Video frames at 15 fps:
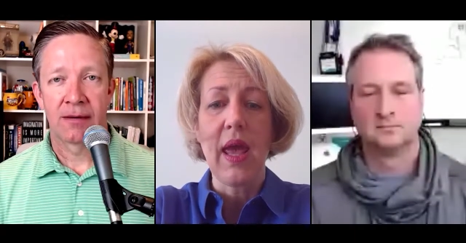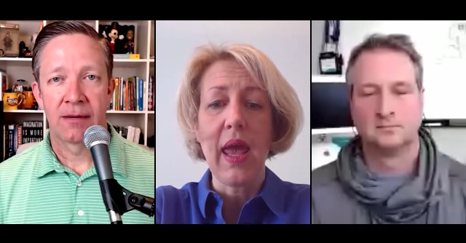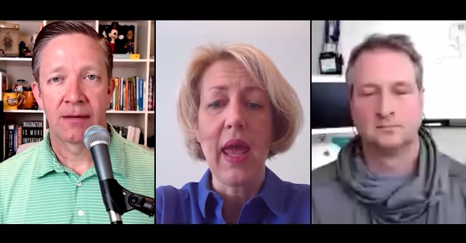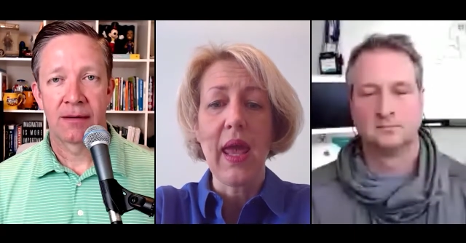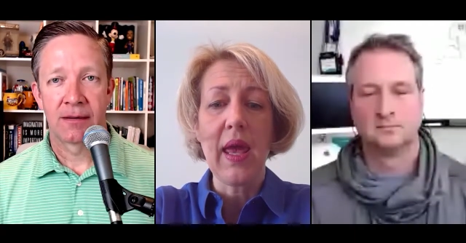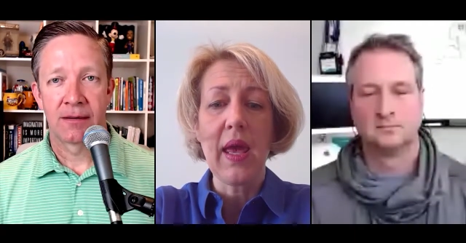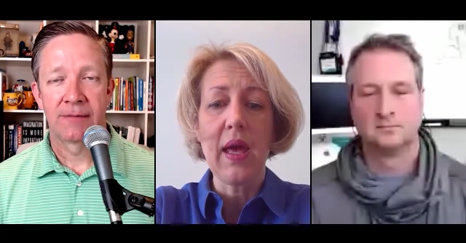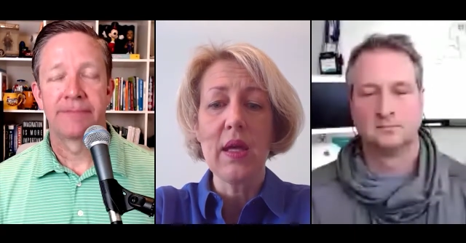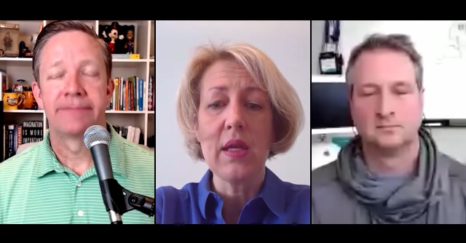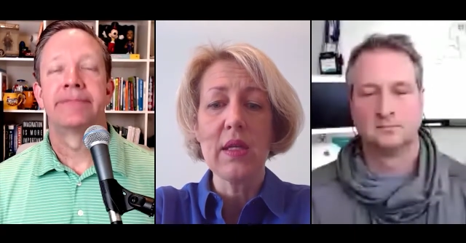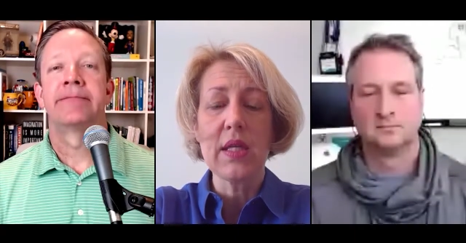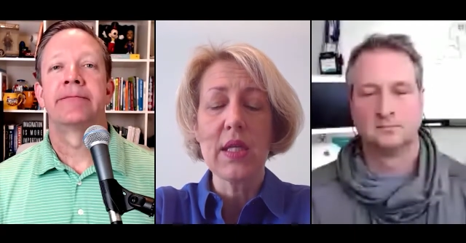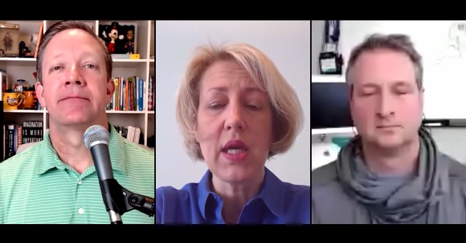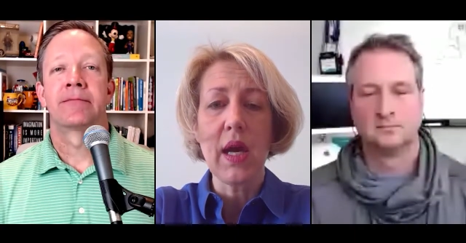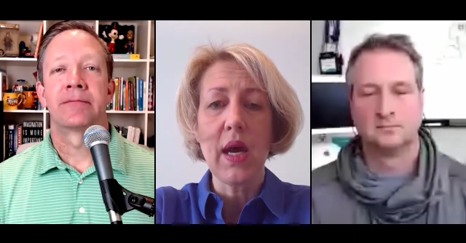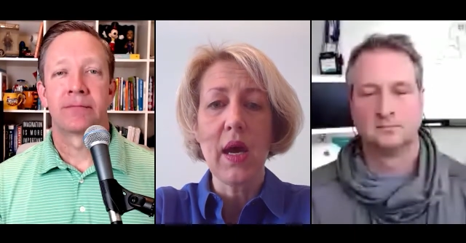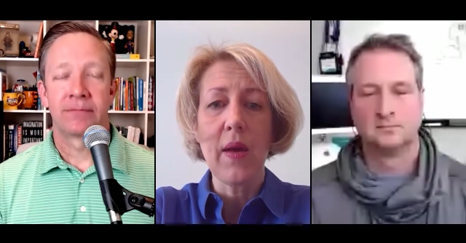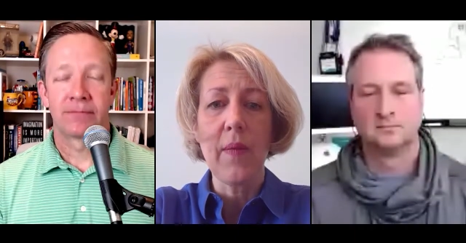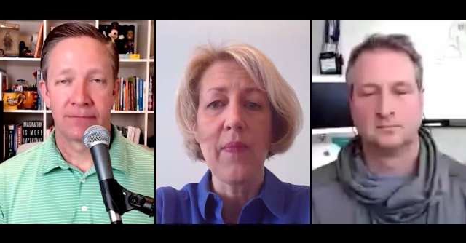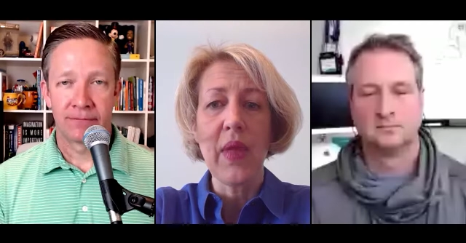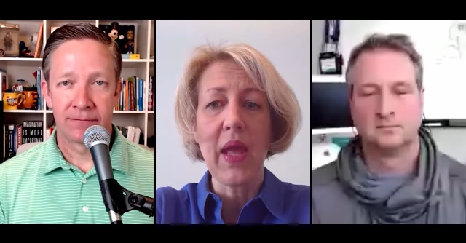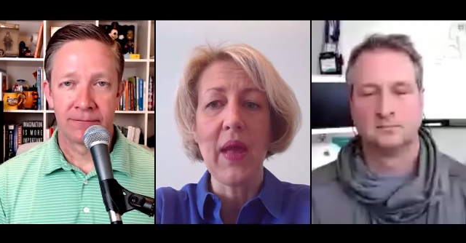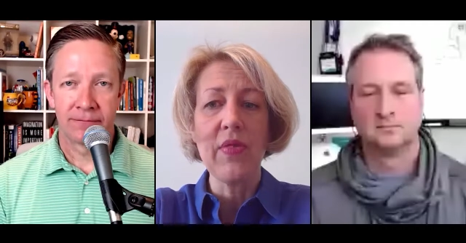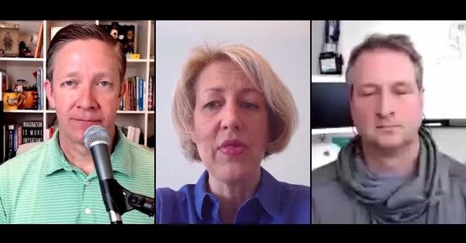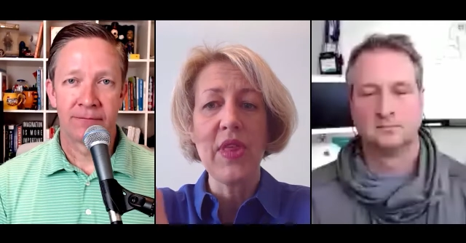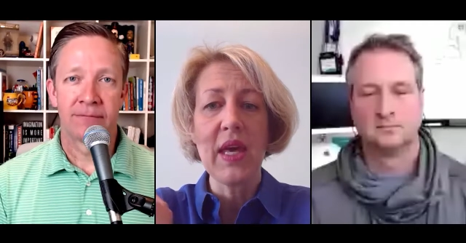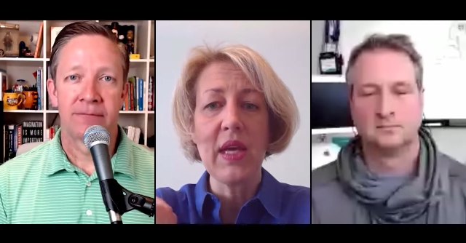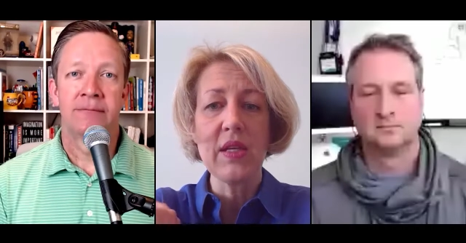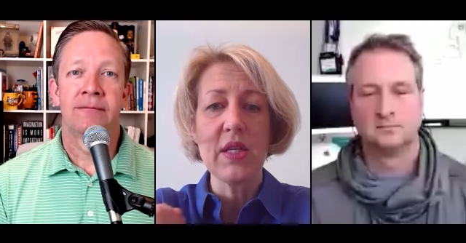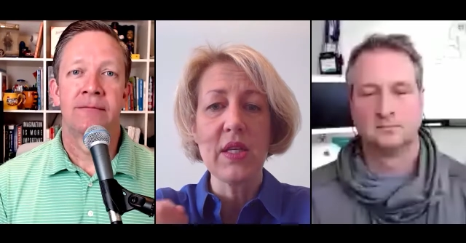Speaker 1: and um, and
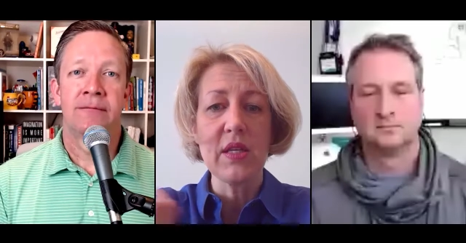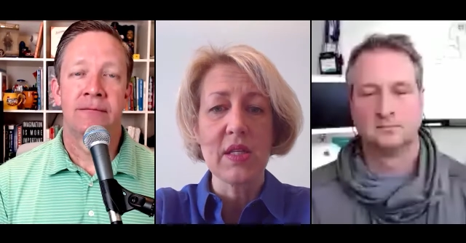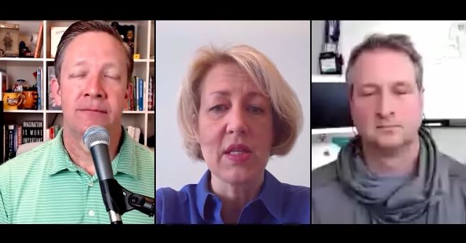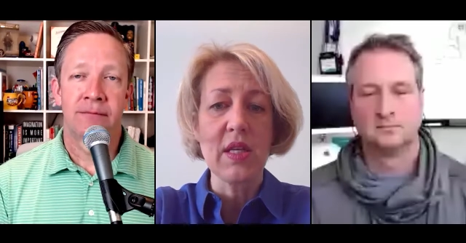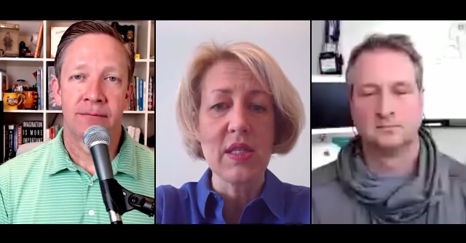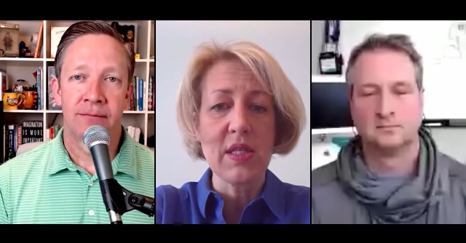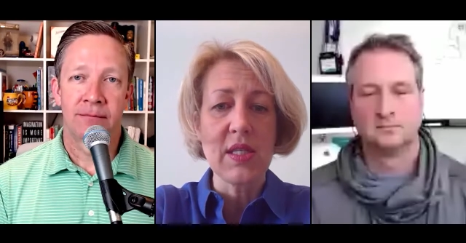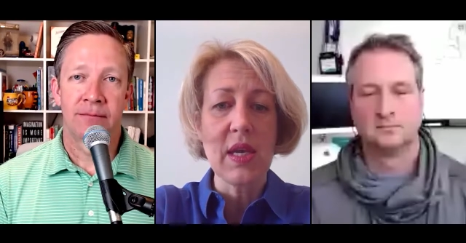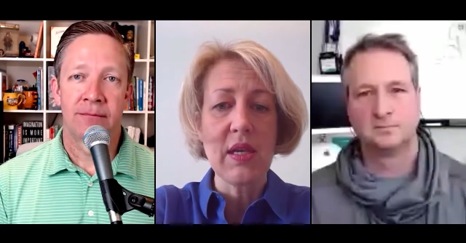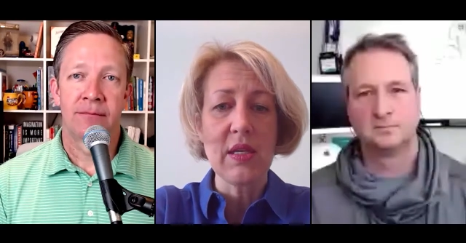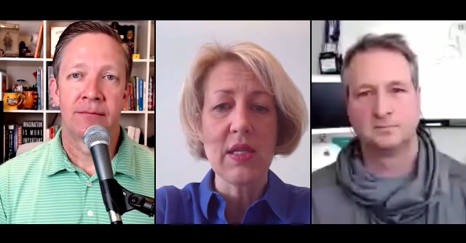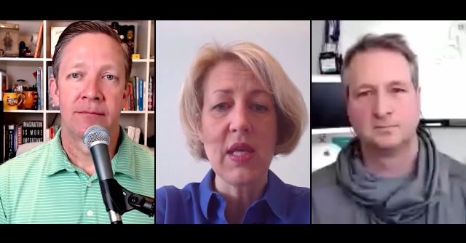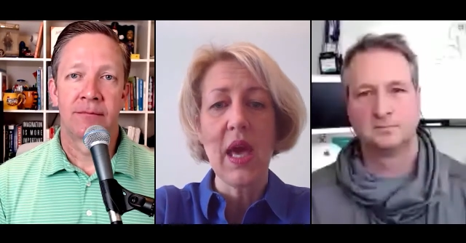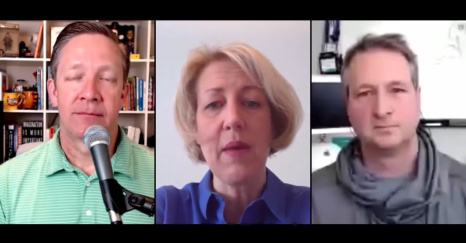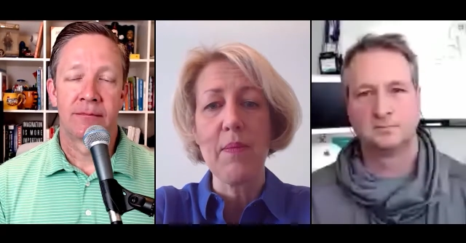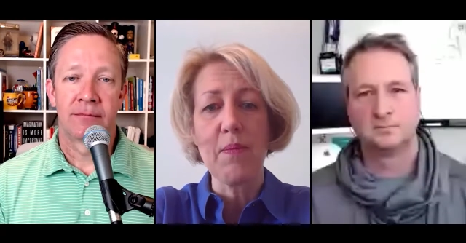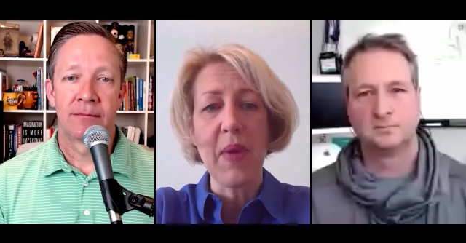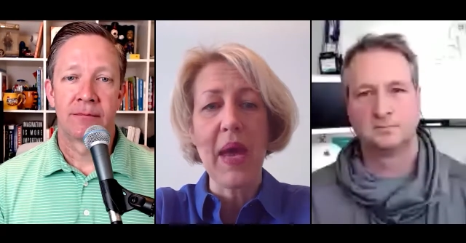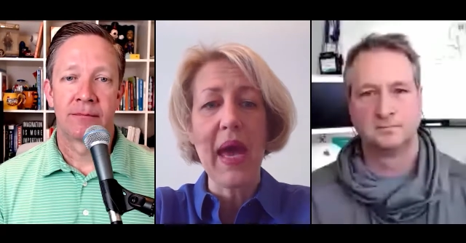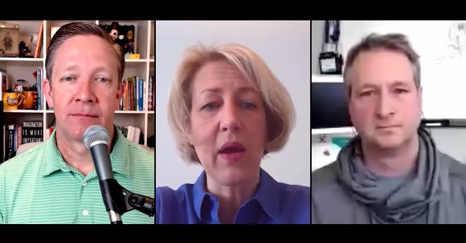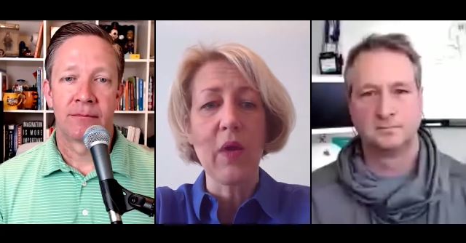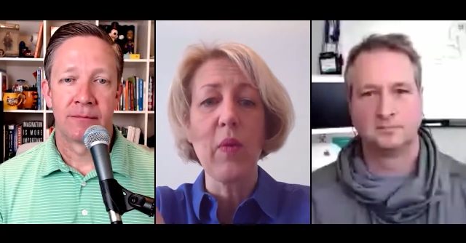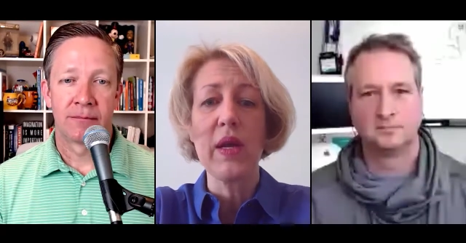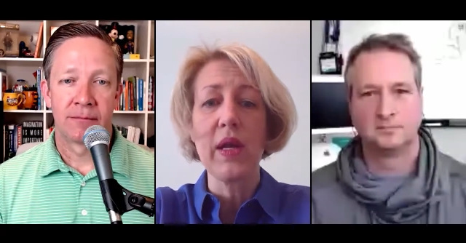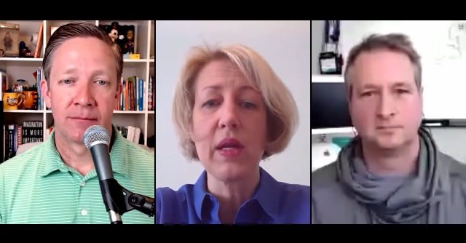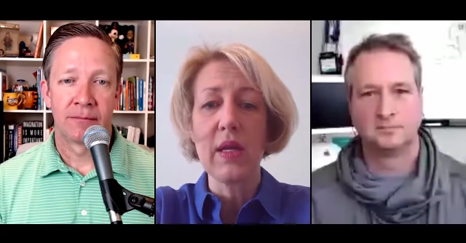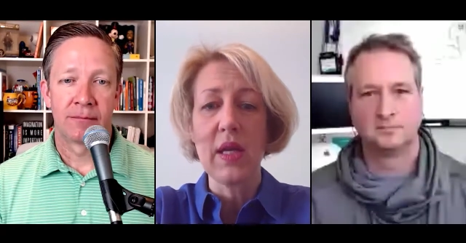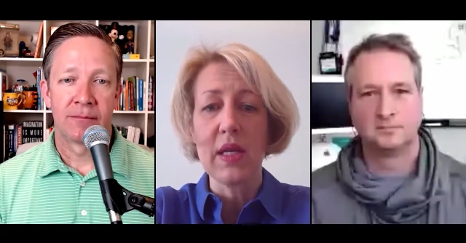then to, to send that back when it,